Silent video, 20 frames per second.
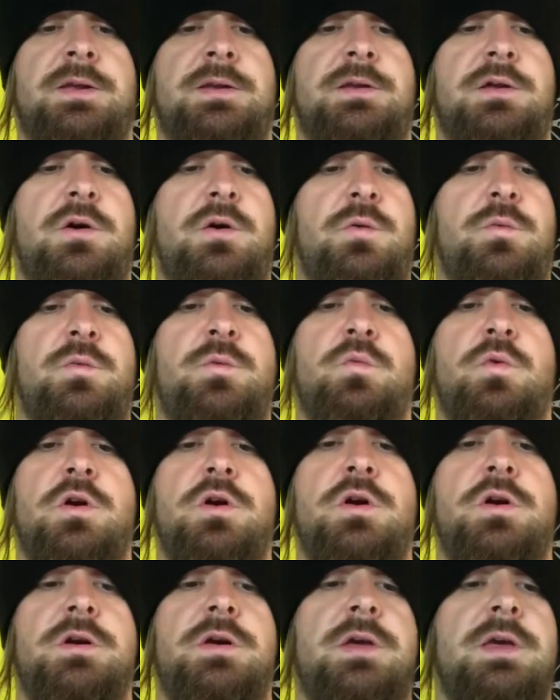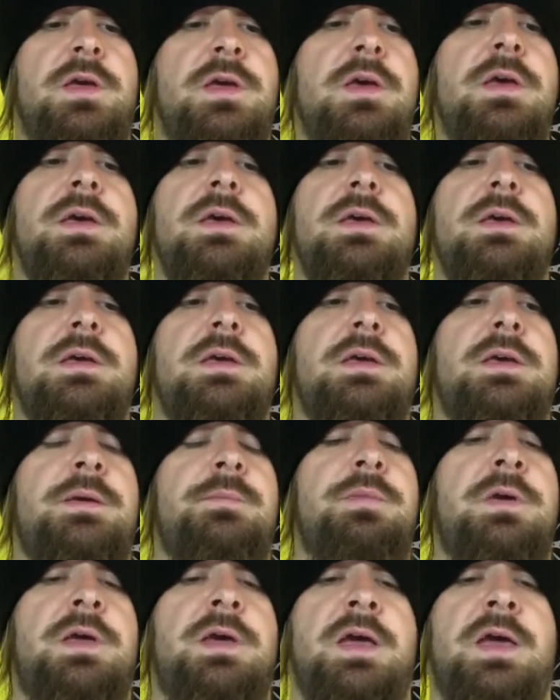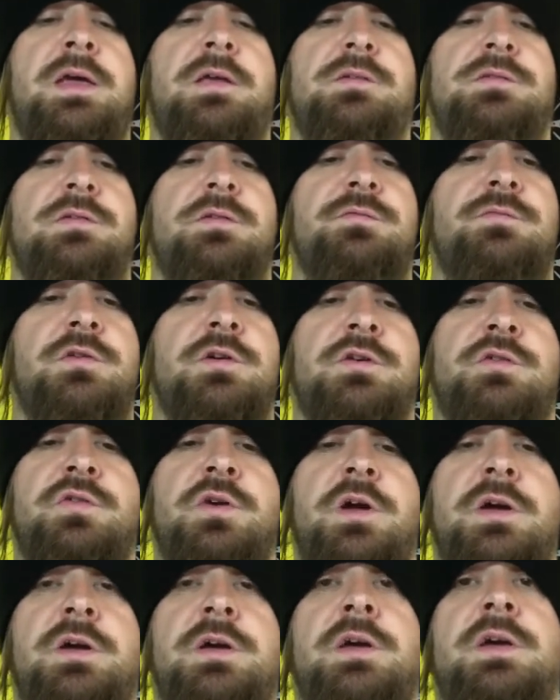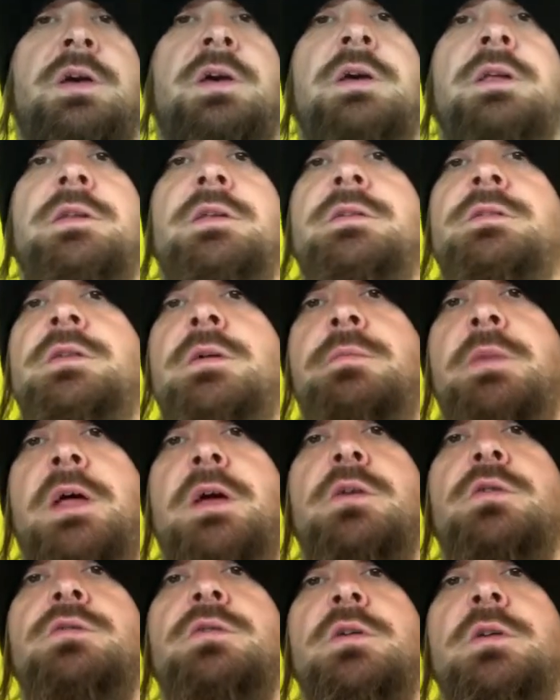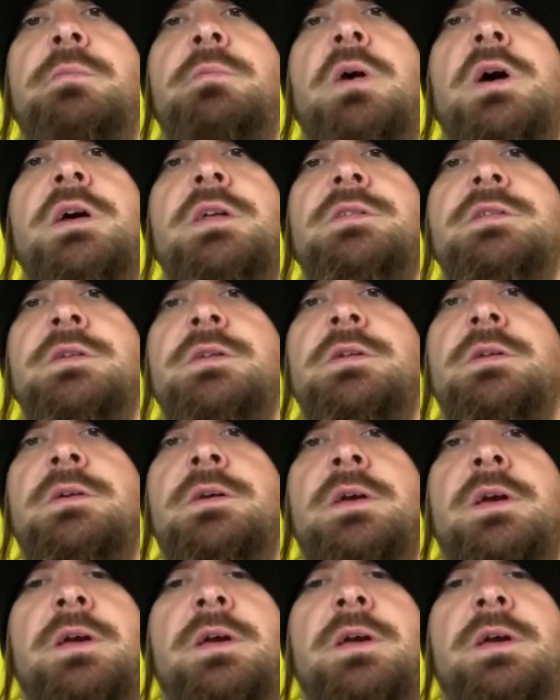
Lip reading: I know it would work. It'd be excellent for a truck gun, somebody who's on a budget.